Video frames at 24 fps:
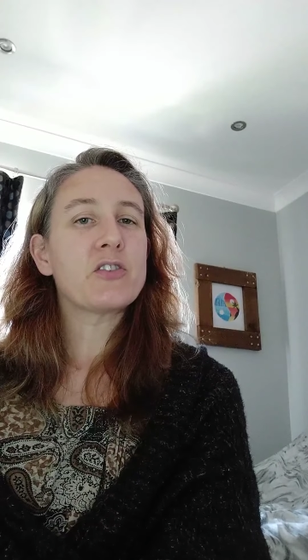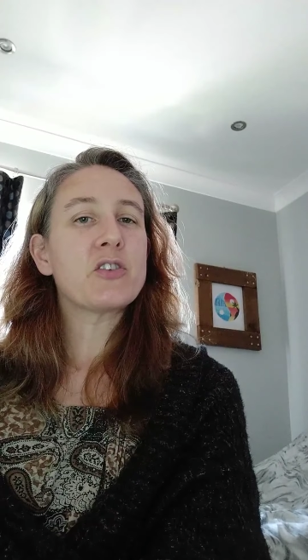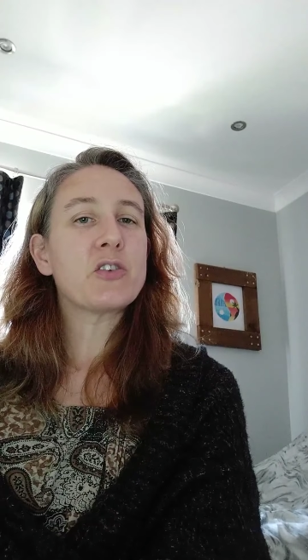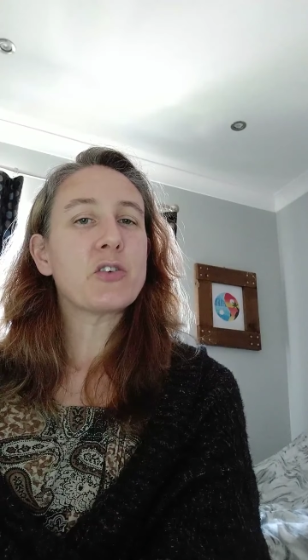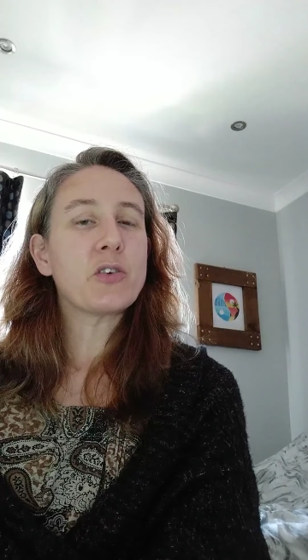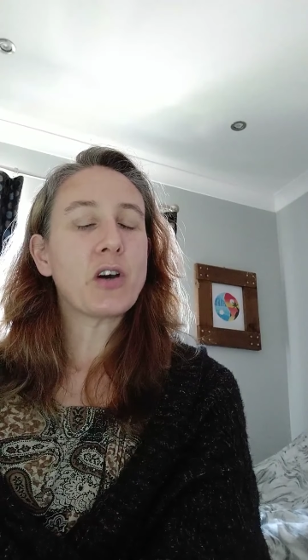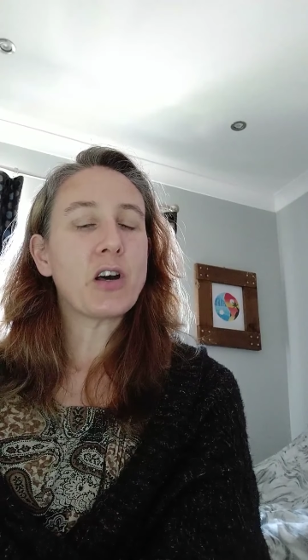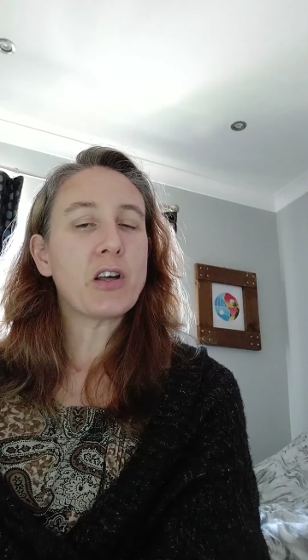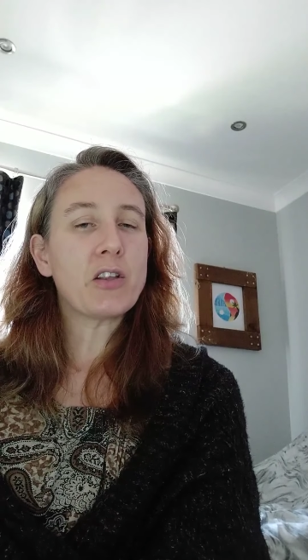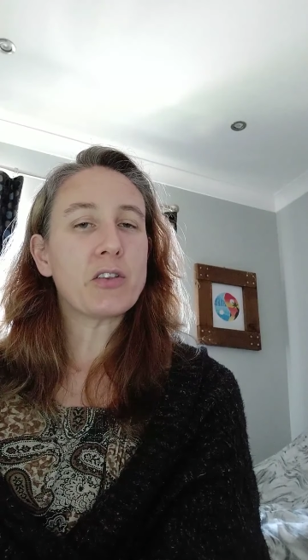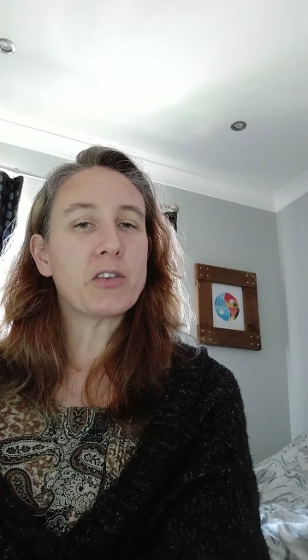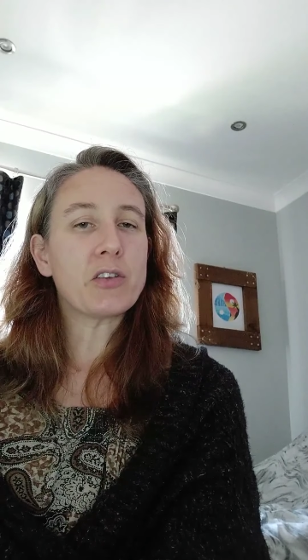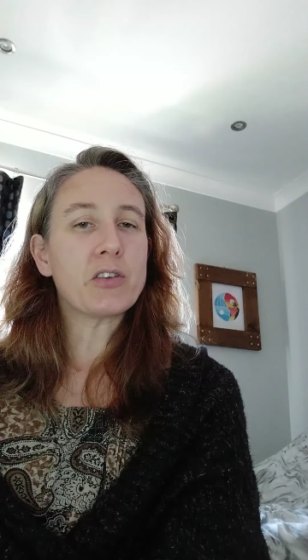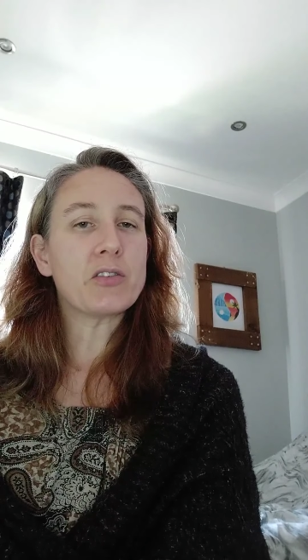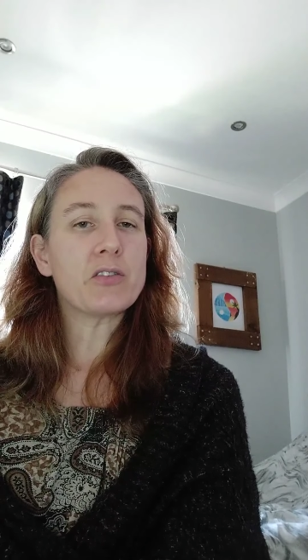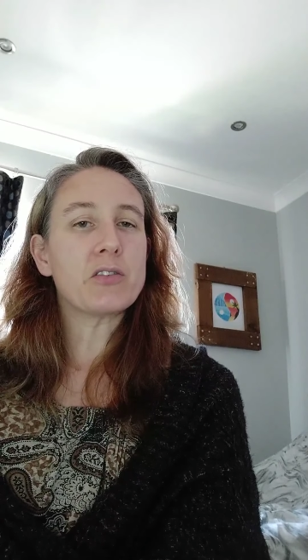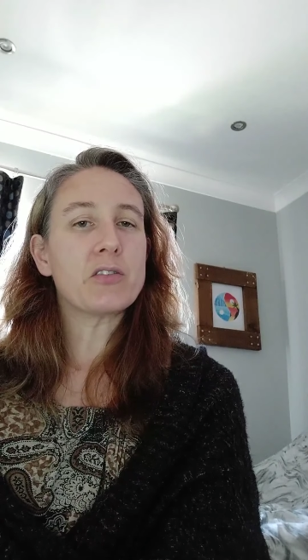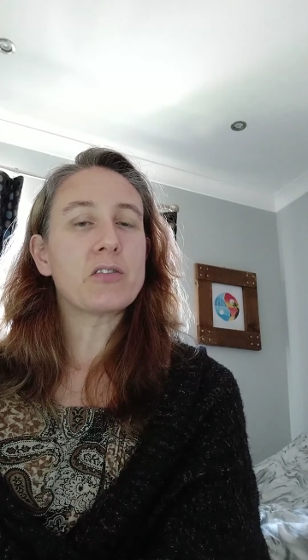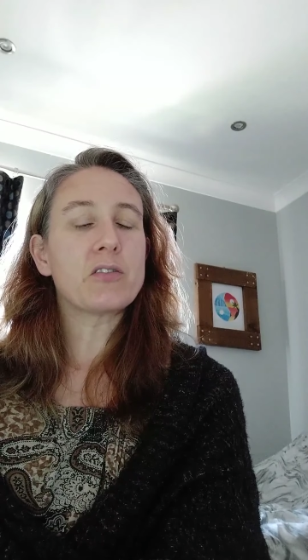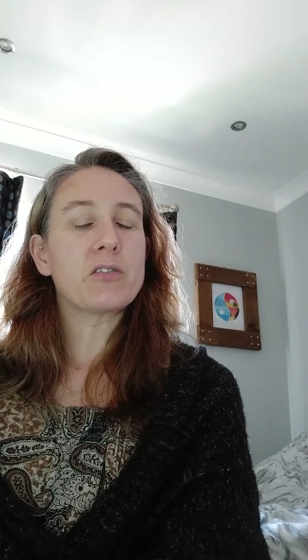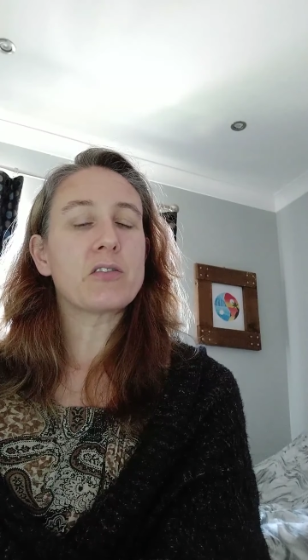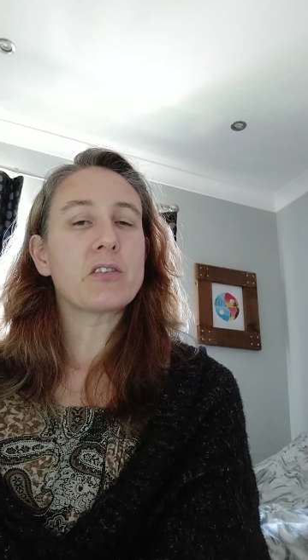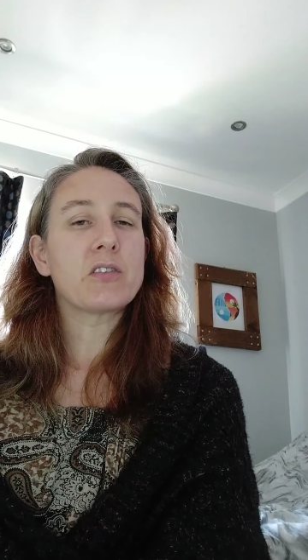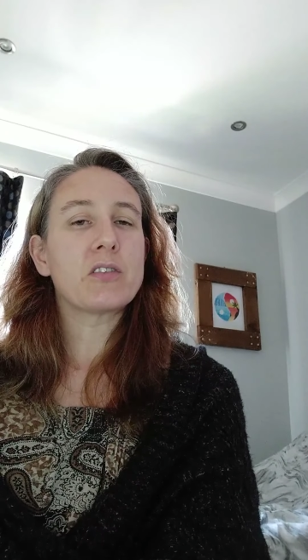to
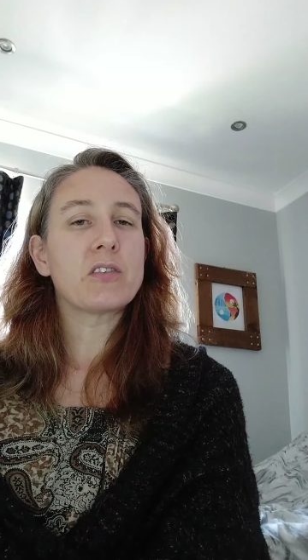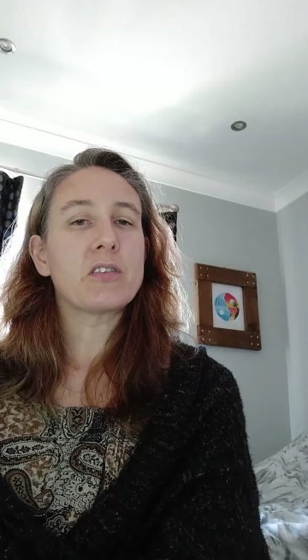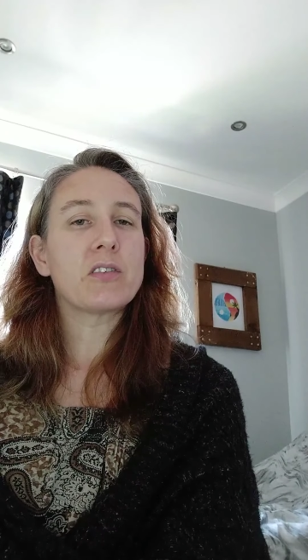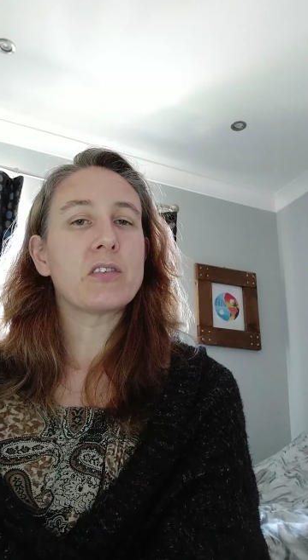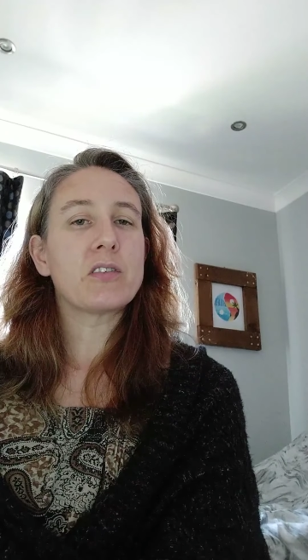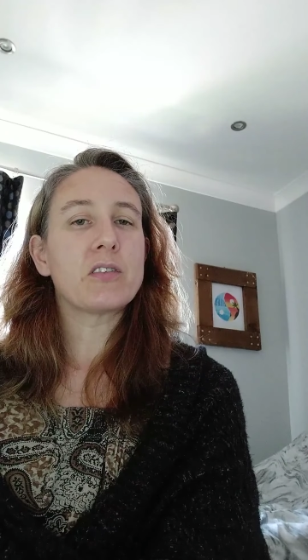others,